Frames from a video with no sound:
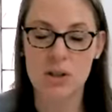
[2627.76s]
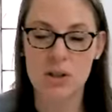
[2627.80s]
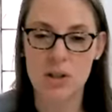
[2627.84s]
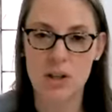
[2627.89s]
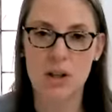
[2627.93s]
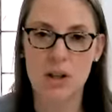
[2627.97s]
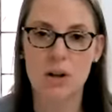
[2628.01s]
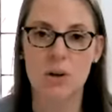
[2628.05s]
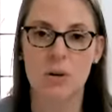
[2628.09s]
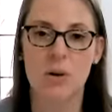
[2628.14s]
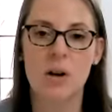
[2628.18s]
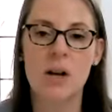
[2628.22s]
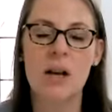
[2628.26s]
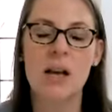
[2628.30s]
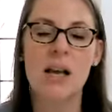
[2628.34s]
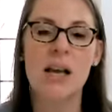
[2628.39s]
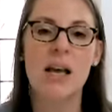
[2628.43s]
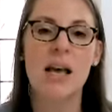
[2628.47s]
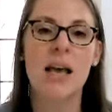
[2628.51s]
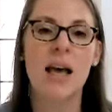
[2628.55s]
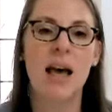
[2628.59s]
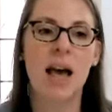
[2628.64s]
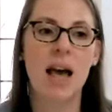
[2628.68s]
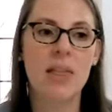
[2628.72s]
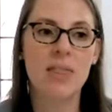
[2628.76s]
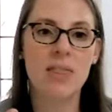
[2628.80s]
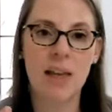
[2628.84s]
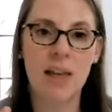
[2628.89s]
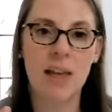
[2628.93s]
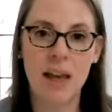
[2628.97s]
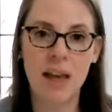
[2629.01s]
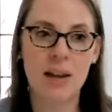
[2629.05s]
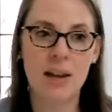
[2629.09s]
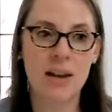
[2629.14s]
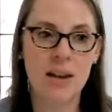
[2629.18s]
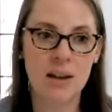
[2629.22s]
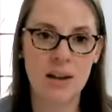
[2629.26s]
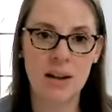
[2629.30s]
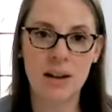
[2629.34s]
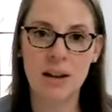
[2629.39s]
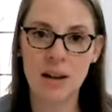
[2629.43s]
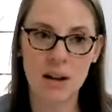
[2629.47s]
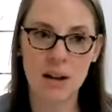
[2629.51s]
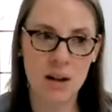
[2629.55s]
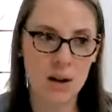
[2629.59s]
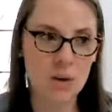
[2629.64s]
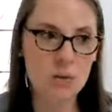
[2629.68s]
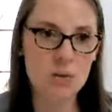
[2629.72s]
to you. And then,
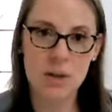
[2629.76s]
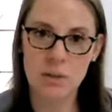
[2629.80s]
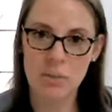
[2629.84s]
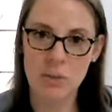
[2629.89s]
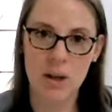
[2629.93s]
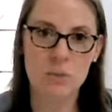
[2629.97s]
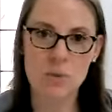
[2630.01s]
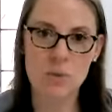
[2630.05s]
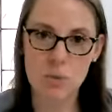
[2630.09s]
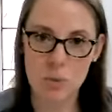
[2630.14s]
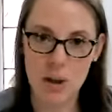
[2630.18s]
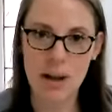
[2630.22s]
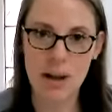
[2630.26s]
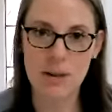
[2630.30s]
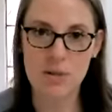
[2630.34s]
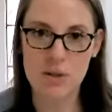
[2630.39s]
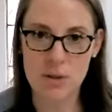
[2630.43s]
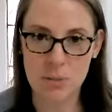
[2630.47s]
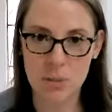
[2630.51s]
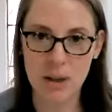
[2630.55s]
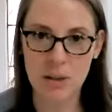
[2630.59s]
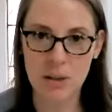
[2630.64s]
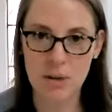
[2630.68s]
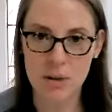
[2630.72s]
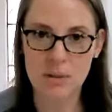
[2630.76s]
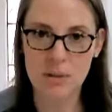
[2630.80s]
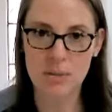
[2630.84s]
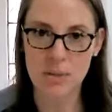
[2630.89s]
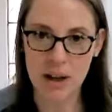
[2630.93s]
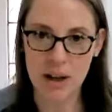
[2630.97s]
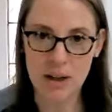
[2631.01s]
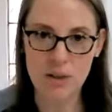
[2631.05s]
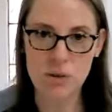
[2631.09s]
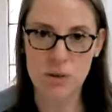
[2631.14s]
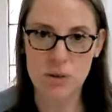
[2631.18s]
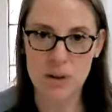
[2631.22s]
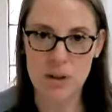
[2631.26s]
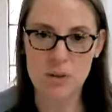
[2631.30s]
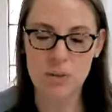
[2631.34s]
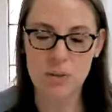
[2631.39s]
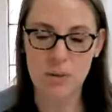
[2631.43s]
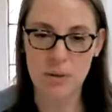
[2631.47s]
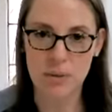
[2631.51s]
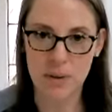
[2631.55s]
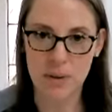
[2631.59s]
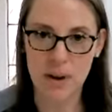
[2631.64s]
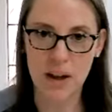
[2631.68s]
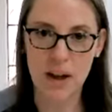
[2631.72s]
sometimes we have some other extras
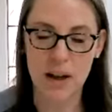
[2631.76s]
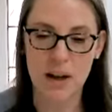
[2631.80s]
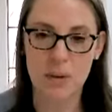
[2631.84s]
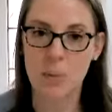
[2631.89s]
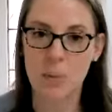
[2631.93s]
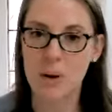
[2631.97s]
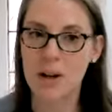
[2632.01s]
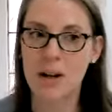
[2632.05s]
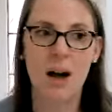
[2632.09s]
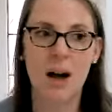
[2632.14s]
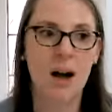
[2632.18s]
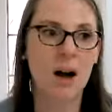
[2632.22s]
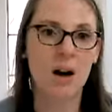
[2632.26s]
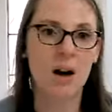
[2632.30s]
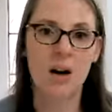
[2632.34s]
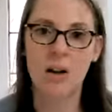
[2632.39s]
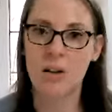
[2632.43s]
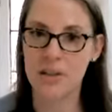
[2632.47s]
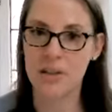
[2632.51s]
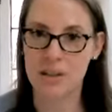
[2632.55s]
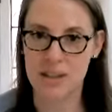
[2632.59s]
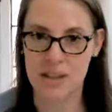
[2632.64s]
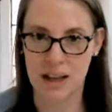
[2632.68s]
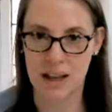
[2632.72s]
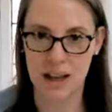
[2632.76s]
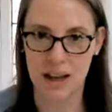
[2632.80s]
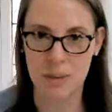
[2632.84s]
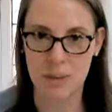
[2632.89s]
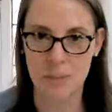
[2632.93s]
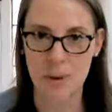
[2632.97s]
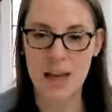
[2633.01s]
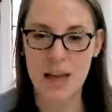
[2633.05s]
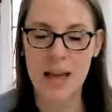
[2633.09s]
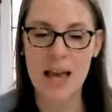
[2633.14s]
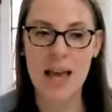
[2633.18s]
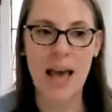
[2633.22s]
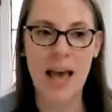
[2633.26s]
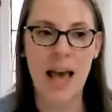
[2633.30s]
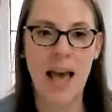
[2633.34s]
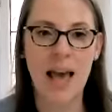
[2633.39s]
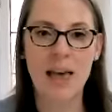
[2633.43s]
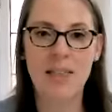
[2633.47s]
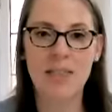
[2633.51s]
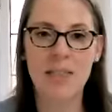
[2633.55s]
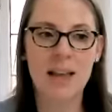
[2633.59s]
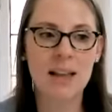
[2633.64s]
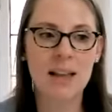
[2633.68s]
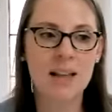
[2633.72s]
for fun, but not all the time.
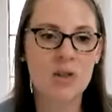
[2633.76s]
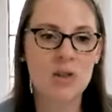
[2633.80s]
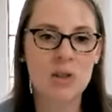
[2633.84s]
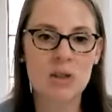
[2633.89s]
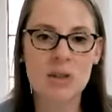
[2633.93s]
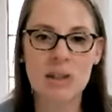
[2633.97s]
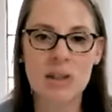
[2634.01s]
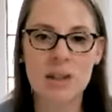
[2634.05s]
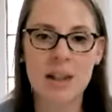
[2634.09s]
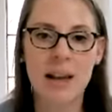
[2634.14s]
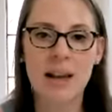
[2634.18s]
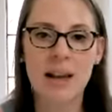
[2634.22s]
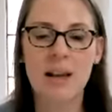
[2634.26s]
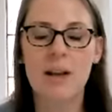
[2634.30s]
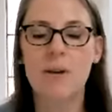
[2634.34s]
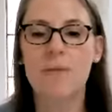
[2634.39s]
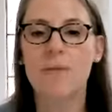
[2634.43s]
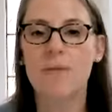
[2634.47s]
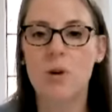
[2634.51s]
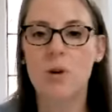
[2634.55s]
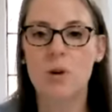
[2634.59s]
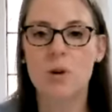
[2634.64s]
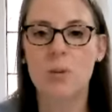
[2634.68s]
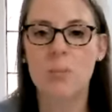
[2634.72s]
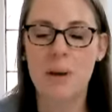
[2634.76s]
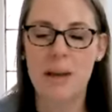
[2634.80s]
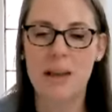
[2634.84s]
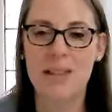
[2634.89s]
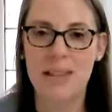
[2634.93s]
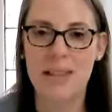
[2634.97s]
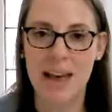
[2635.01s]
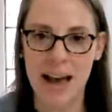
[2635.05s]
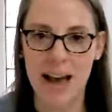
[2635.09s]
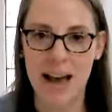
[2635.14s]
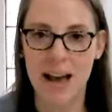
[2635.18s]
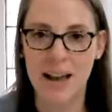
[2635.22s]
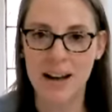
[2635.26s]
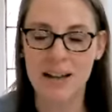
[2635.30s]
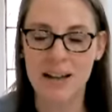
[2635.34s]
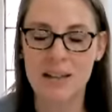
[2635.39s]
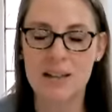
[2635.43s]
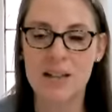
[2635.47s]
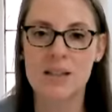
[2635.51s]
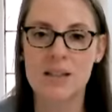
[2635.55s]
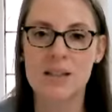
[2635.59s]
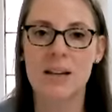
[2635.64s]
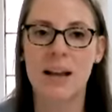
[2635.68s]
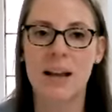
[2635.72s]
And then just letting food be that. It
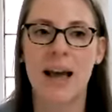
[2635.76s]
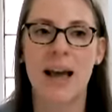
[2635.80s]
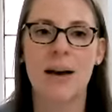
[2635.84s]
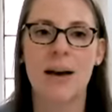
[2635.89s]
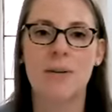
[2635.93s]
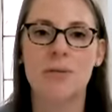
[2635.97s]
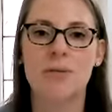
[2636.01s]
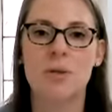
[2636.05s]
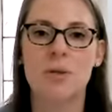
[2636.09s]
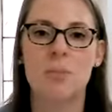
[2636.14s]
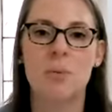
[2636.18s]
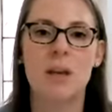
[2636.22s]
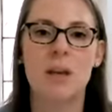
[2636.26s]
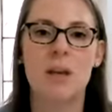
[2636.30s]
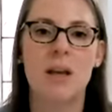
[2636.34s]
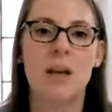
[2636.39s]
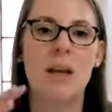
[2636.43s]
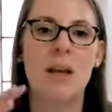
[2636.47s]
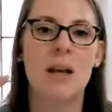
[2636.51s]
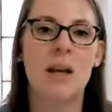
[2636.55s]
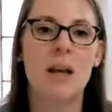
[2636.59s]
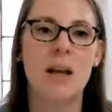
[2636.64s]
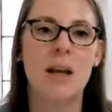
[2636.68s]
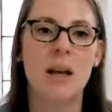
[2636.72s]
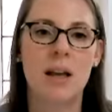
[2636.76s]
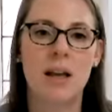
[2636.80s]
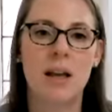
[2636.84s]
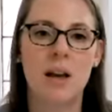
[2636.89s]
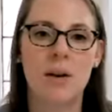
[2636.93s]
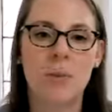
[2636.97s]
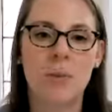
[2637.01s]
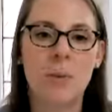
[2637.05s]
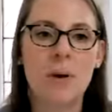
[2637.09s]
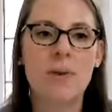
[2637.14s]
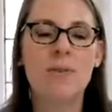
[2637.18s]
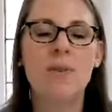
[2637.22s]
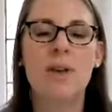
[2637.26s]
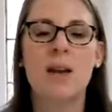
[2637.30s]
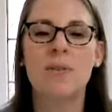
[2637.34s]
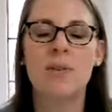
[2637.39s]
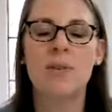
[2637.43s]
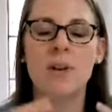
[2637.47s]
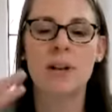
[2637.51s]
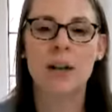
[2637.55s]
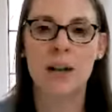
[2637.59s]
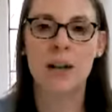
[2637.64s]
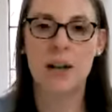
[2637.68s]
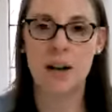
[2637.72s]
doesn't have to be we've
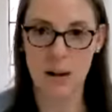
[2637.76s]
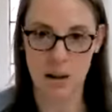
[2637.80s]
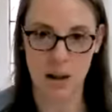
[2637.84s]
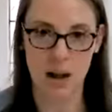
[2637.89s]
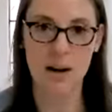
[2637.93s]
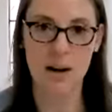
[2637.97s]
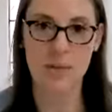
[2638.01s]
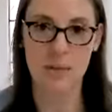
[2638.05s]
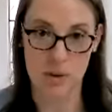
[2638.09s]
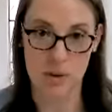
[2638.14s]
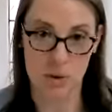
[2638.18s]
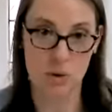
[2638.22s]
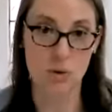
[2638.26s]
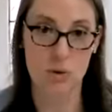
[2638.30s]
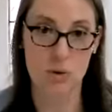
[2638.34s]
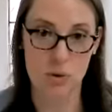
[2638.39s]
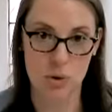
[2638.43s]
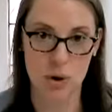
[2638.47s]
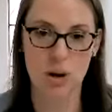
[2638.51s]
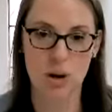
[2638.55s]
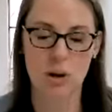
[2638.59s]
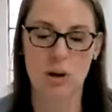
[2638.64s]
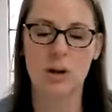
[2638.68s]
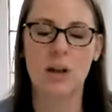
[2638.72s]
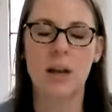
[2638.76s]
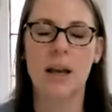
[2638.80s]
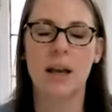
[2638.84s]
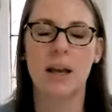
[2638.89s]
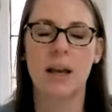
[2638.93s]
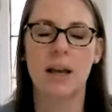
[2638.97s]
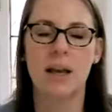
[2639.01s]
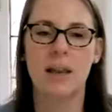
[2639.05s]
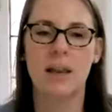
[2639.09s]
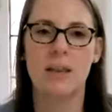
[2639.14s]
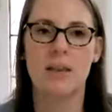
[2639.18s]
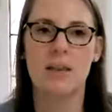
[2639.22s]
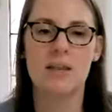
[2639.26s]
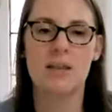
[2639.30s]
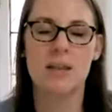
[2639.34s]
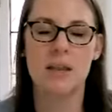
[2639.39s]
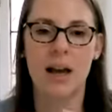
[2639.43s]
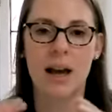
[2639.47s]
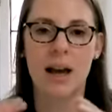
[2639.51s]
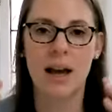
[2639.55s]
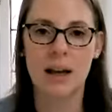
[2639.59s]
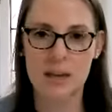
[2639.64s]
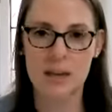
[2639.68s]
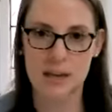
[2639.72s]
given it, a lot of us who struggle, like this
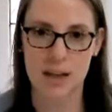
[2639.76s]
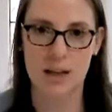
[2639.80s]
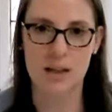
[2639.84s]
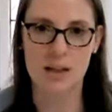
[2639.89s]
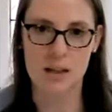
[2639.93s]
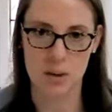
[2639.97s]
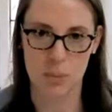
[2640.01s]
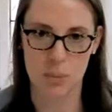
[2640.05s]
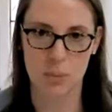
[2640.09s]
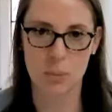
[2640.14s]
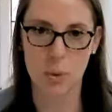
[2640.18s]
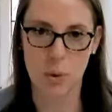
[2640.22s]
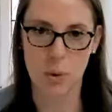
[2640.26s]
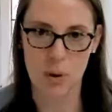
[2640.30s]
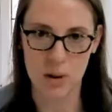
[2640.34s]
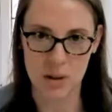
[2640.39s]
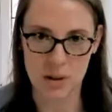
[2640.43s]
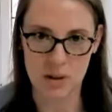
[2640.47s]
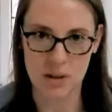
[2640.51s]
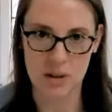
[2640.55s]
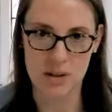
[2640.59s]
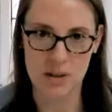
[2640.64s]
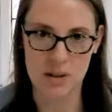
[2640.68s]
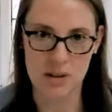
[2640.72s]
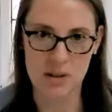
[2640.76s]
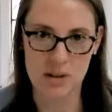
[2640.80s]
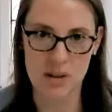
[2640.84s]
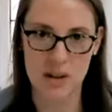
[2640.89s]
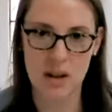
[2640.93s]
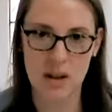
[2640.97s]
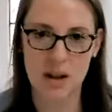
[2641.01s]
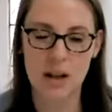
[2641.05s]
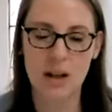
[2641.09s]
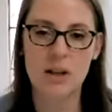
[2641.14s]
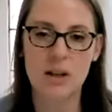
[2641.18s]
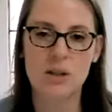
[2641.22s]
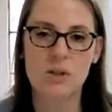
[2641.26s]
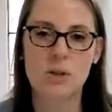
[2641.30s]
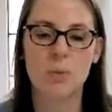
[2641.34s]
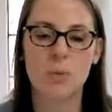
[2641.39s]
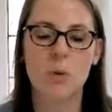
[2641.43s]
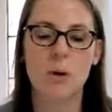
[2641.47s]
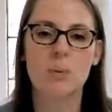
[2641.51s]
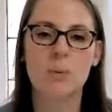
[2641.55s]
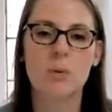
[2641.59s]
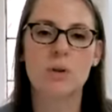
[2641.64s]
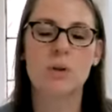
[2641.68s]
excess importance. So what we're